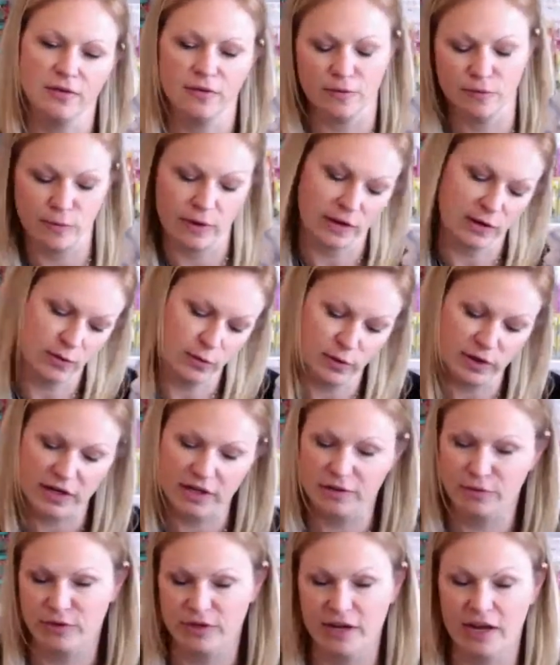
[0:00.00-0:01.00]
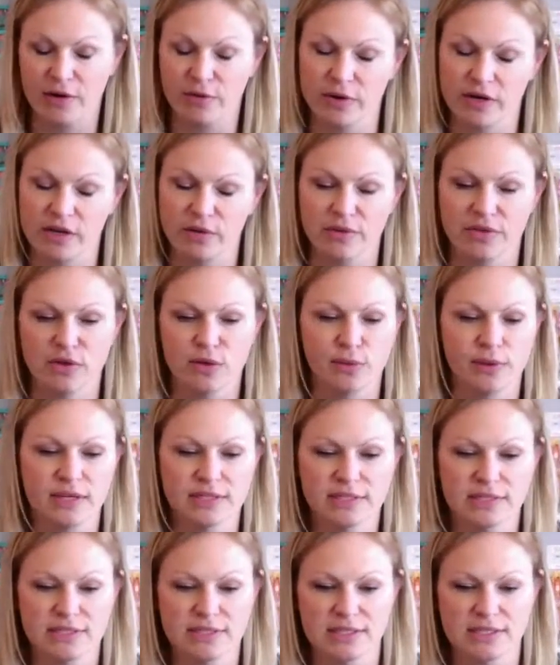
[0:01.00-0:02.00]
Well, we're not working with
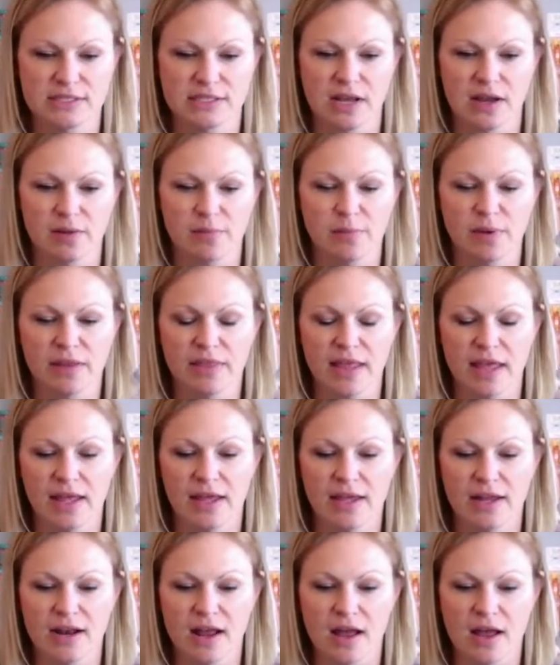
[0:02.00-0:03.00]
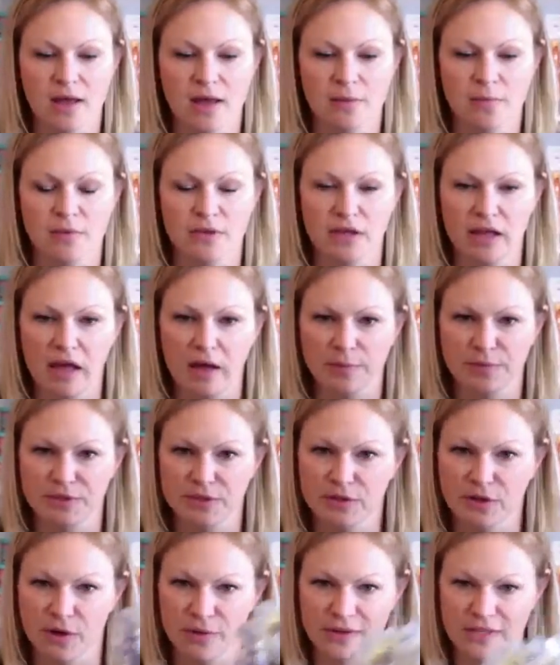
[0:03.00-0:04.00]
Oasis this time, but that helps you
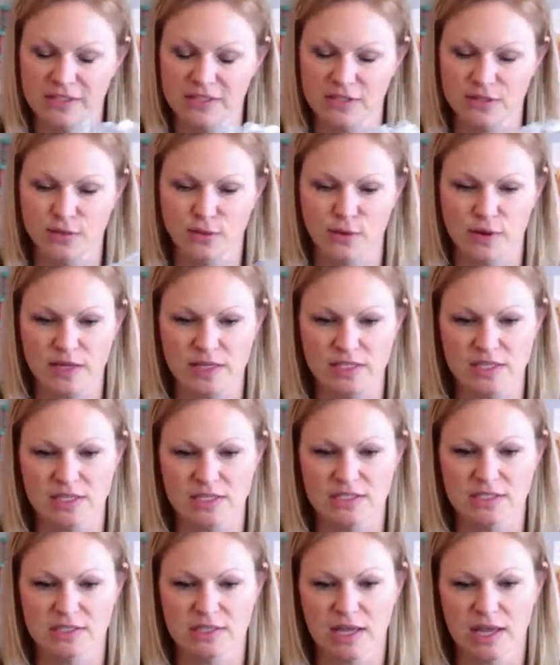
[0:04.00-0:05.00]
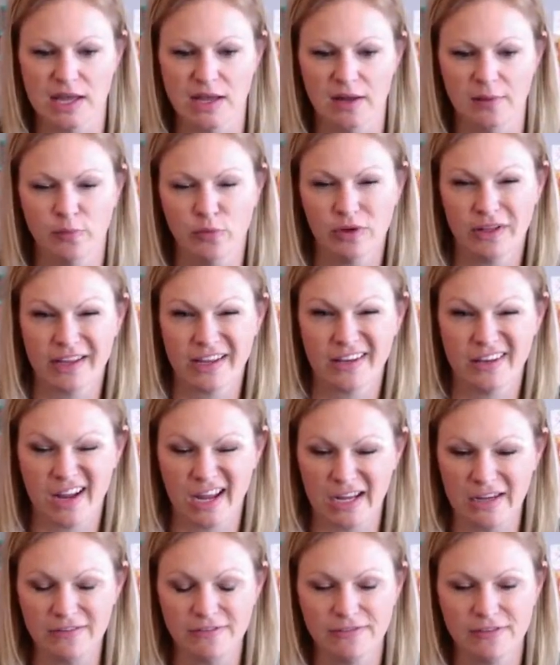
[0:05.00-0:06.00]
go into Oasis more like a
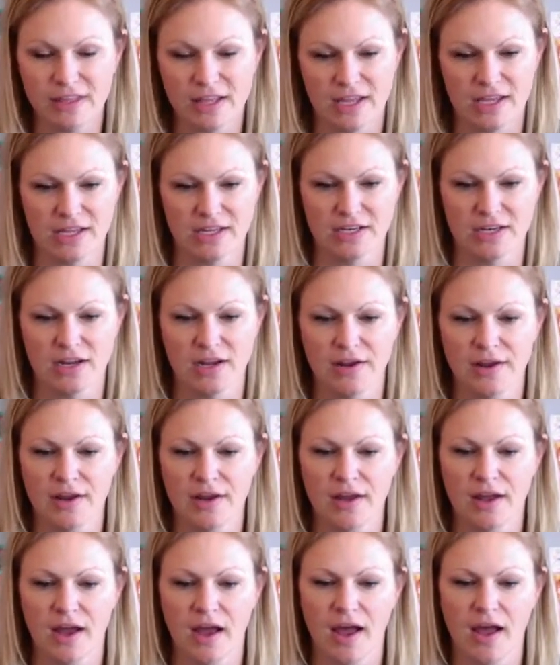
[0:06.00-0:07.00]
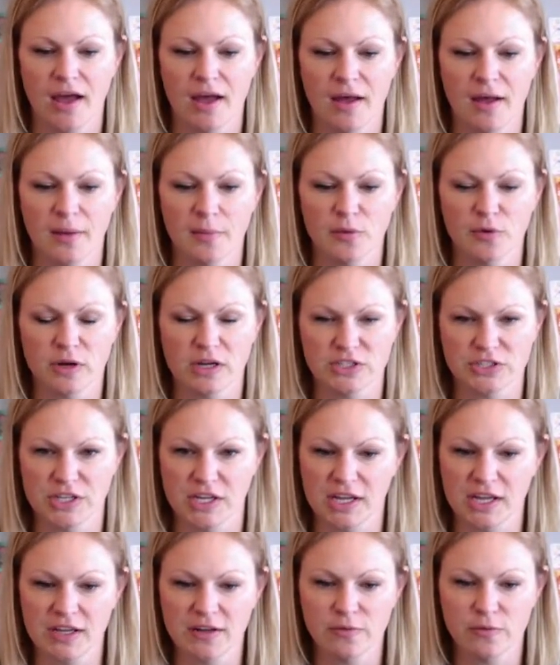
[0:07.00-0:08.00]
knife than crushing
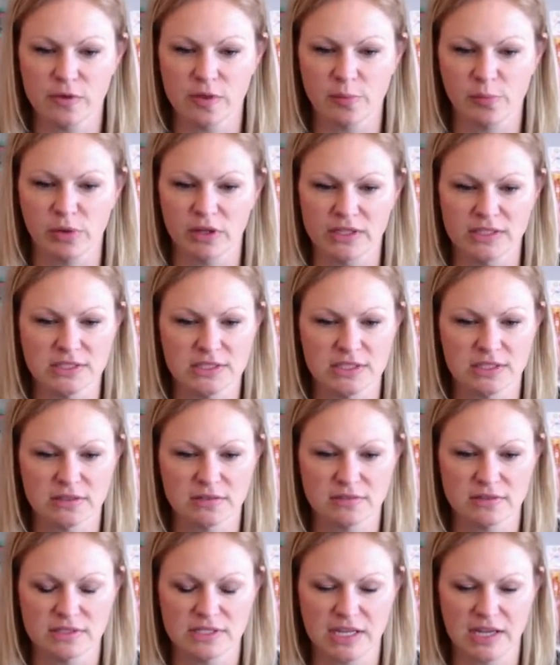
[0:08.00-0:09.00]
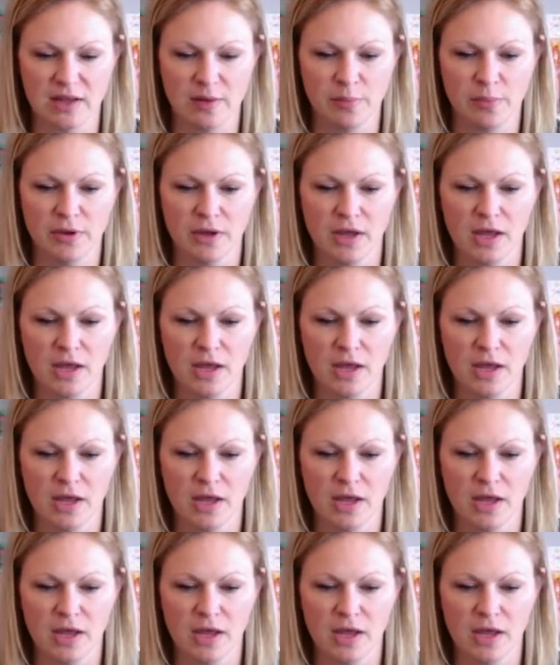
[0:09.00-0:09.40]
it with a blunt tip.